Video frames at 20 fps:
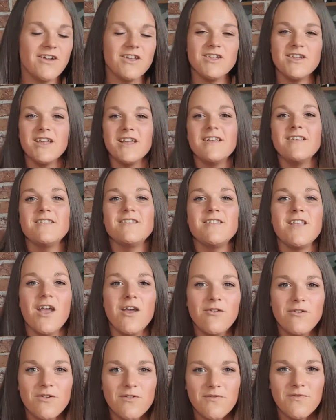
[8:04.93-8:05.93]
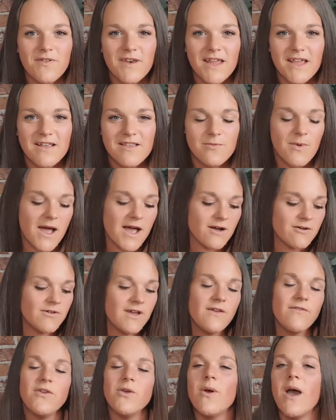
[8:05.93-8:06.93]
She is so lovely as well.
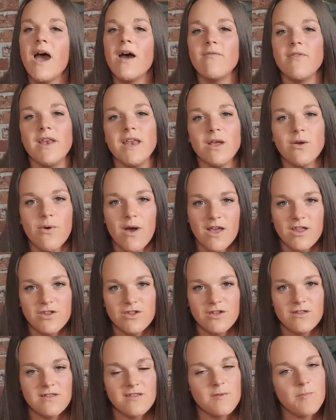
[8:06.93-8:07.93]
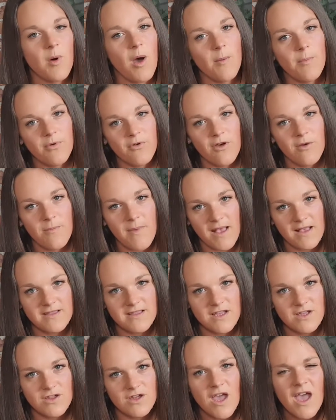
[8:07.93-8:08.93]
If you have any questions, pop her a
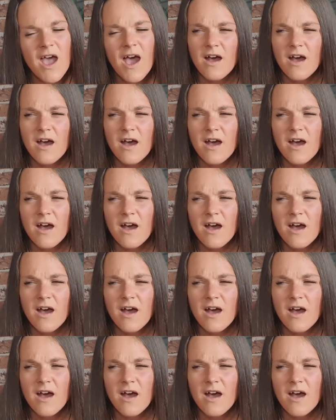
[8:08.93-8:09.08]
message.